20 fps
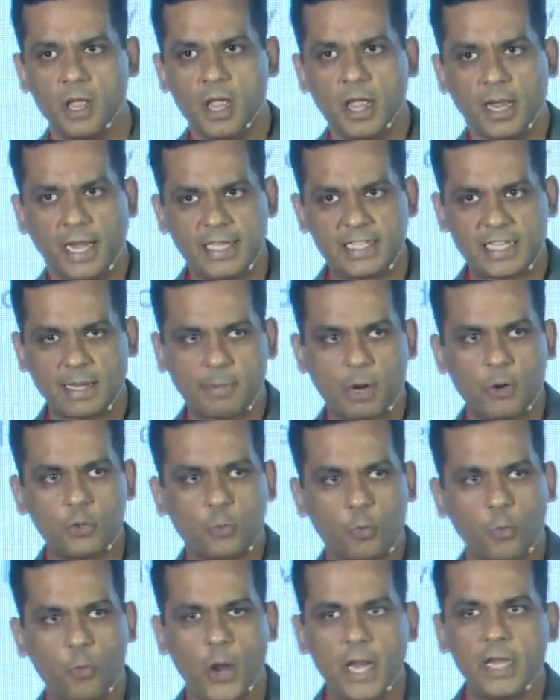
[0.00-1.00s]
It's about
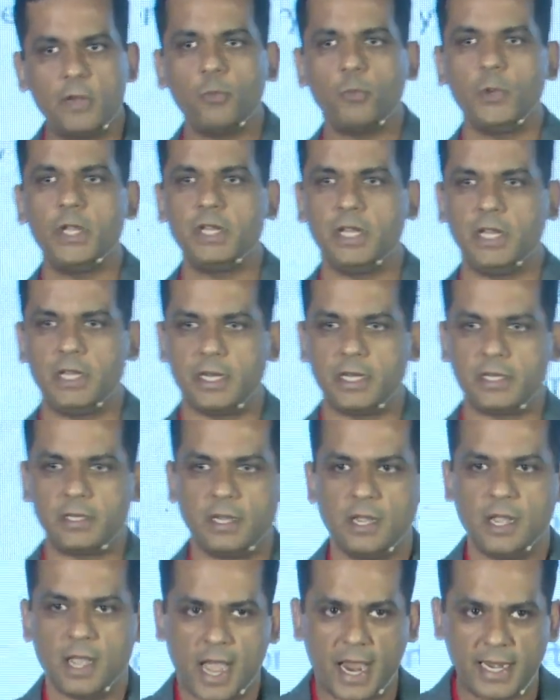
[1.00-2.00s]
when we need it
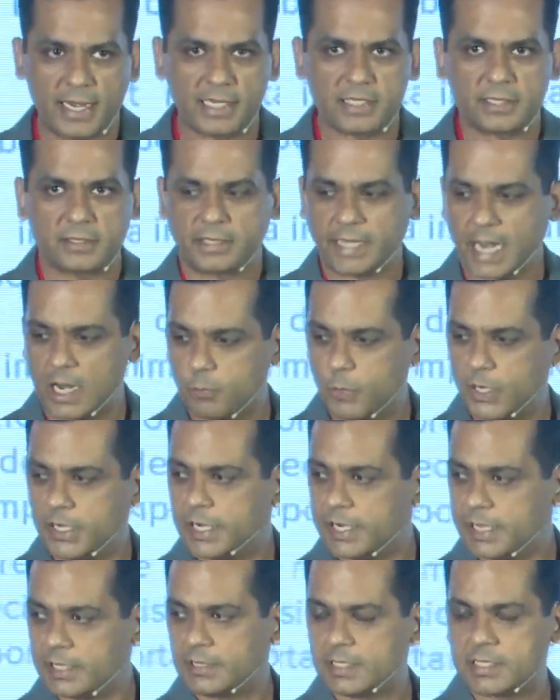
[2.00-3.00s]
and can we
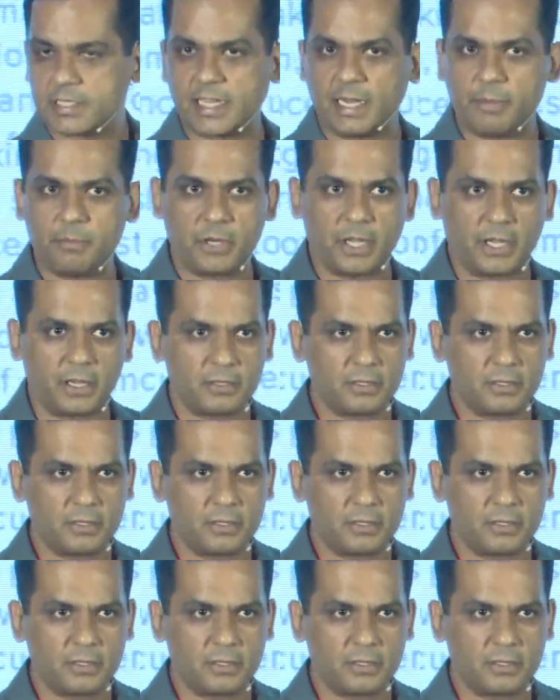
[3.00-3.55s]
get it the same day.